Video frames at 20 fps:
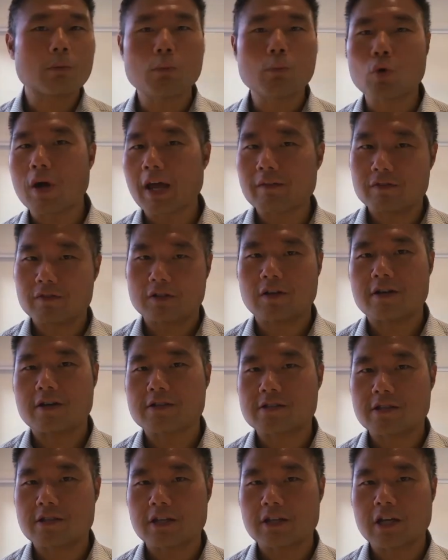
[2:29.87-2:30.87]
more
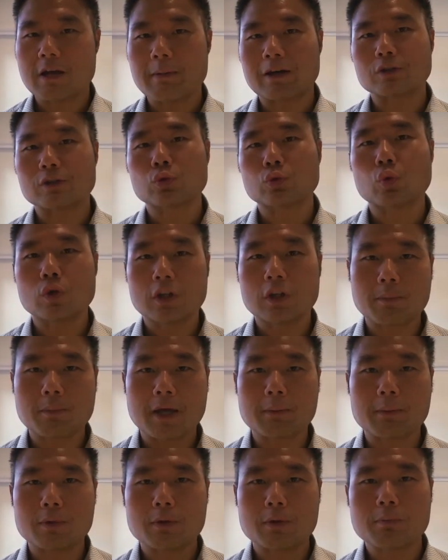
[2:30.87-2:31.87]
advertising about toilet
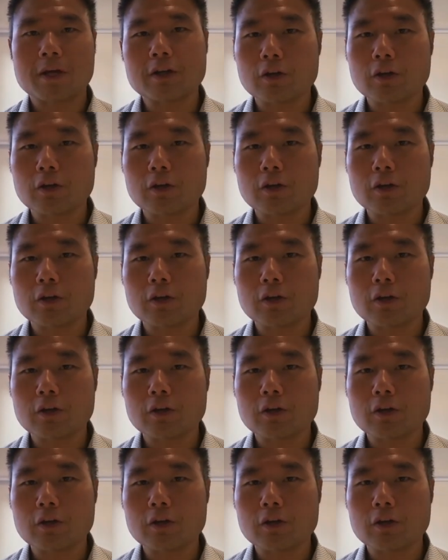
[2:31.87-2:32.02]
paper may